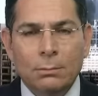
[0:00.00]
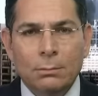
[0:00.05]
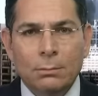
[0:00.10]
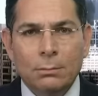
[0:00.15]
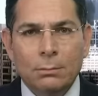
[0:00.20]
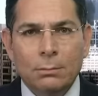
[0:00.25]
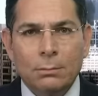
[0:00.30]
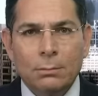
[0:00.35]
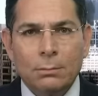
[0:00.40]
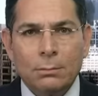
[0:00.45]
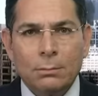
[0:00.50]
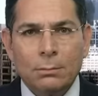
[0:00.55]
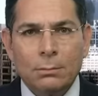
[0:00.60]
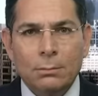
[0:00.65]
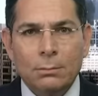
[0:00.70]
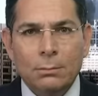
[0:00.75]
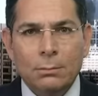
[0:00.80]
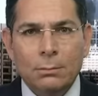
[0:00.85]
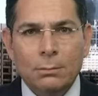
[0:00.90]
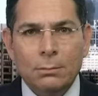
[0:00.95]

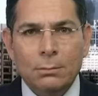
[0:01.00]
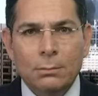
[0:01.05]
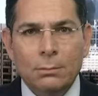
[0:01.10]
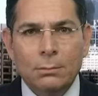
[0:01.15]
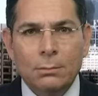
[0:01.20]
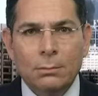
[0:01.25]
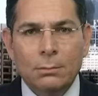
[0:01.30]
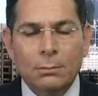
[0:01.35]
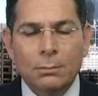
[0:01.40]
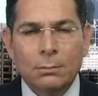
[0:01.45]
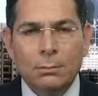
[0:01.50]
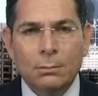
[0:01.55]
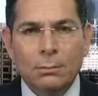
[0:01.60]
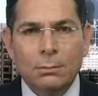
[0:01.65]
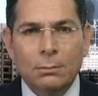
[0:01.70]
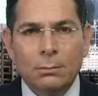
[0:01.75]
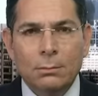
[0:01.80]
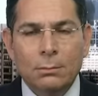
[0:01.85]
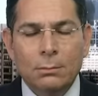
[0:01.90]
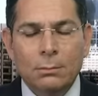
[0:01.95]

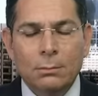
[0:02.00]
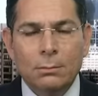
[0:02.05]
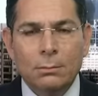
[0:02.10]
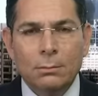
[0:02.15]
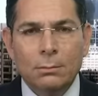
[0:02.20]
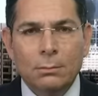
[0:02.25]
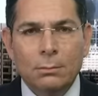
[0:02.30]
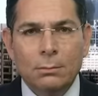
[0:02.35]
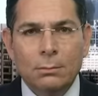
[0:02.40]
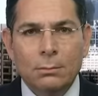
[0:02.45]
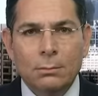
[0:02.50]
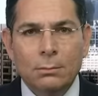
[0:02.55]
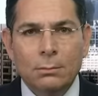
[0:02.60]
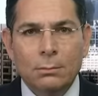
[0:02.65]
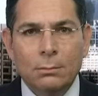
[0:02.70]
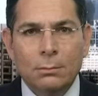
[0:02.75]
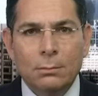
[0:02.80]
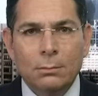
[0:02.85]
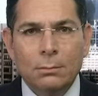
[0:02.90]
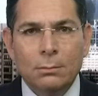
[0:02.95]

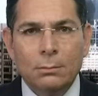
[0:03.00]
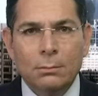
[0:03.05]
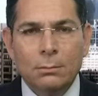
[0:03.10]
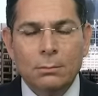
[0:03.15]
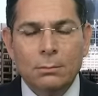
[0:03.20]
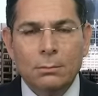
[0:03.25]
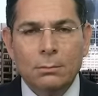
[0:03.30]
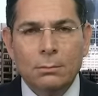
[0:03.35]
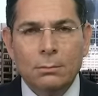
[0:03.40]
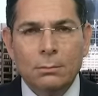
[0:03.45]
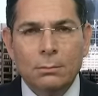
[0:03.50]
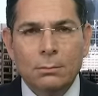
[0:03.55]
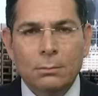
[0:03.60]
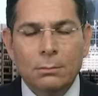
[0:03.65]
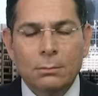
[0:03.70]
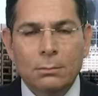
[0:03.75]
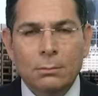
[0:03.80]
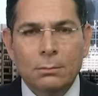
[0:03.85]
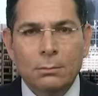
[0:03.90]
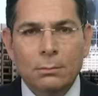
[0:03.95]

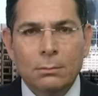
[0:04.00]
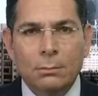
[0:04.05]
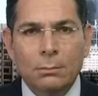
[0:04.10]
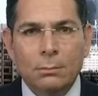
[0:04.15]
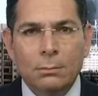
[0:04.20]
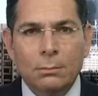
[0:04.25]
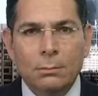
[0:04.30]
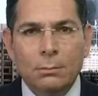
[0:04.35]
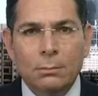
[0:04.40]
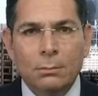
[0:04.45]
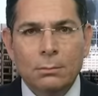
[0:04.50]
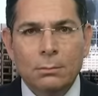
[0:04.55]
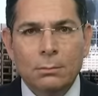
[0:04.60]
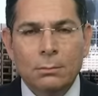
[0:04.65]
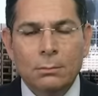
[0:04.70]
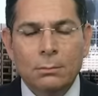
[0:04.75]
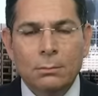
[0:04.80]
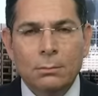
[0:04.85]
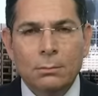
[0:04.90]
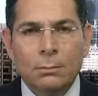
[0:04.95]

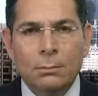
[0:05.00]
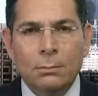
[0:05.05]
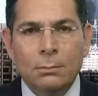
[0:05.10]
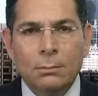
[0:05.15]
[no speech]